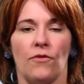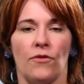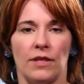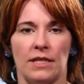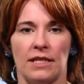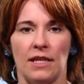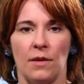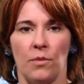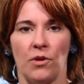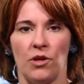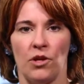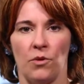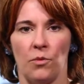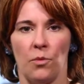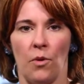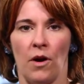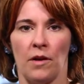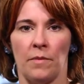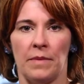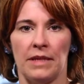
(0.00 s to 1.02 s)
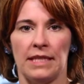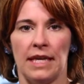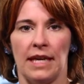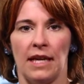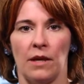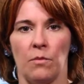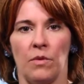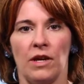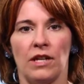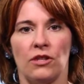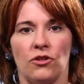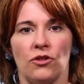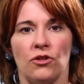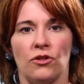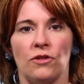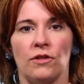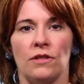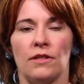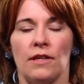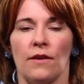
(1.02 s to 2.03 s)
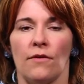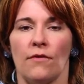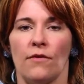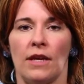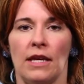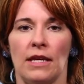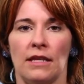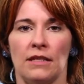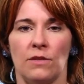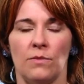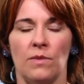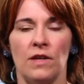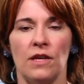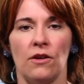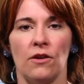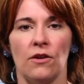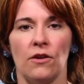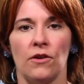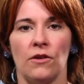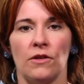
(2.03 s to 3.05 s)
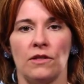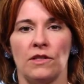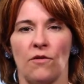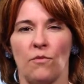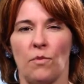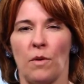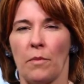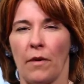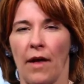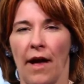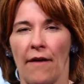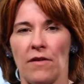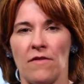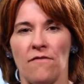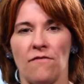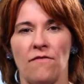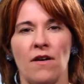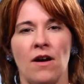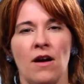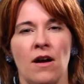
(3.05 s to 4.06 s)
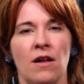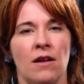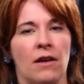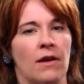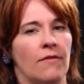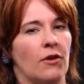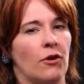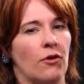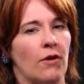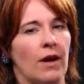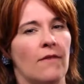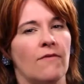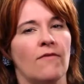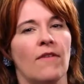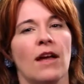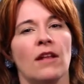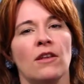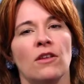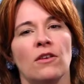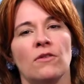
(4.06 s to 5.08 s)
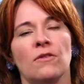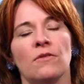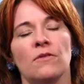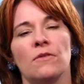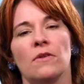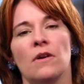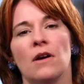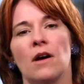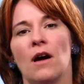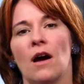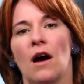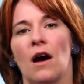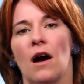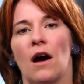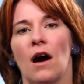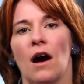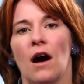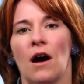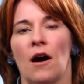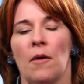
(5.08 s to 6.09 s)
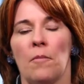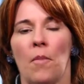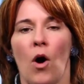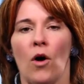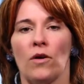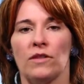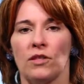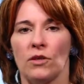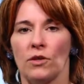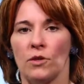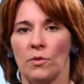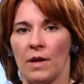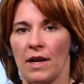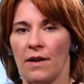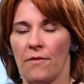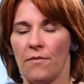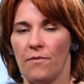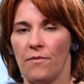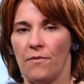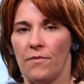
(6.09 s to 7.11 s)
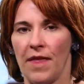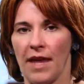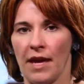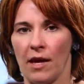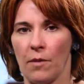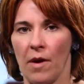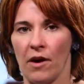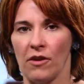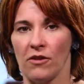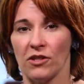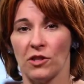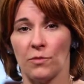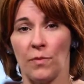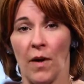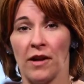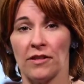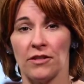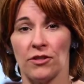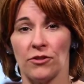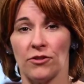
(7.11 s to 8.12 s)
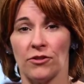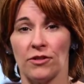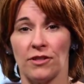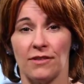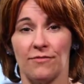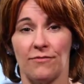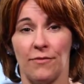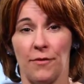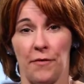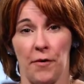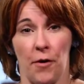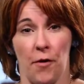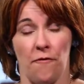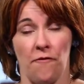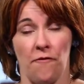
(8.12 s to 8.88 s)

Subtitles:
for example, you want to be taking pictures of key speakers, of people having fun, of your great venue. Also, you want to think about your sponsors if you're